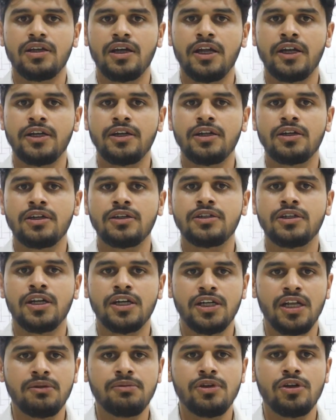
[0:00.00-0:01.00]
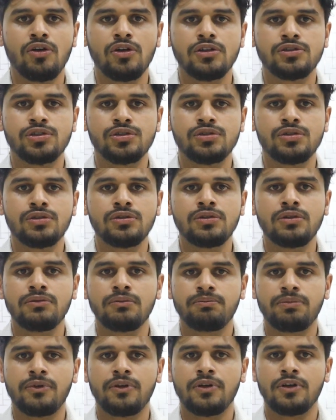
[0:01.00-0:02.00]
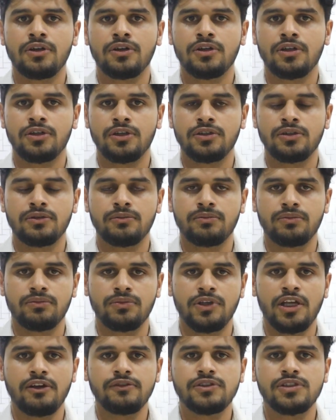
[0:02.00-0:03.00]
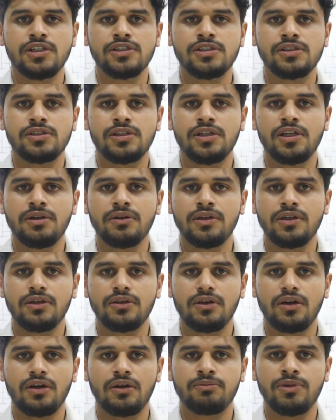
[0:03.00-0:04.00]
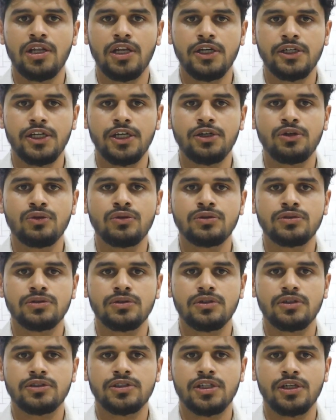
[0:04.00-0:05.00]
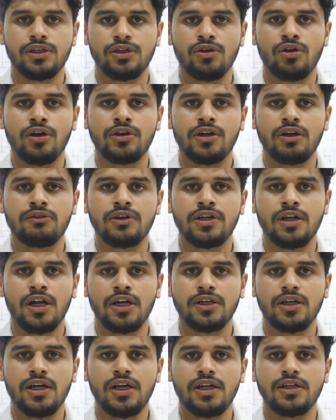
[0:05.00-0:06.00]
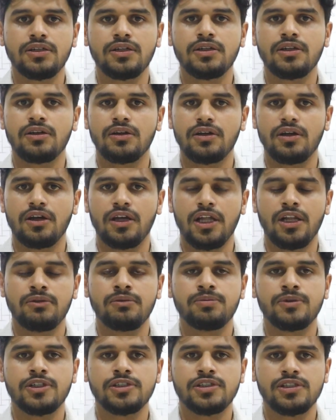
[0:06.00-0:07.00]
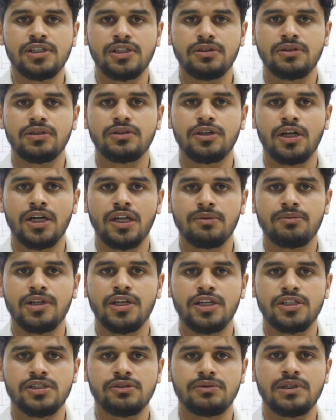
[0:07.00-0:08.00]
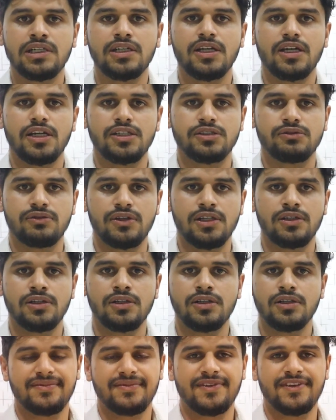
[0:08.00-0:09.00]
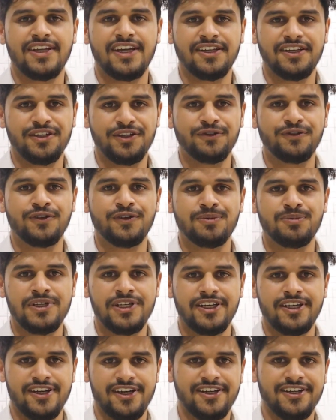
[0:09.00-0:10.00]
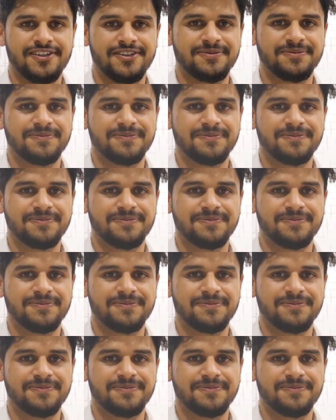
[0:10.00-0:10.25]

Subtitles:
And DuckDB also gives us the ability to secure our data and help us in data management as well. Thank you for being here.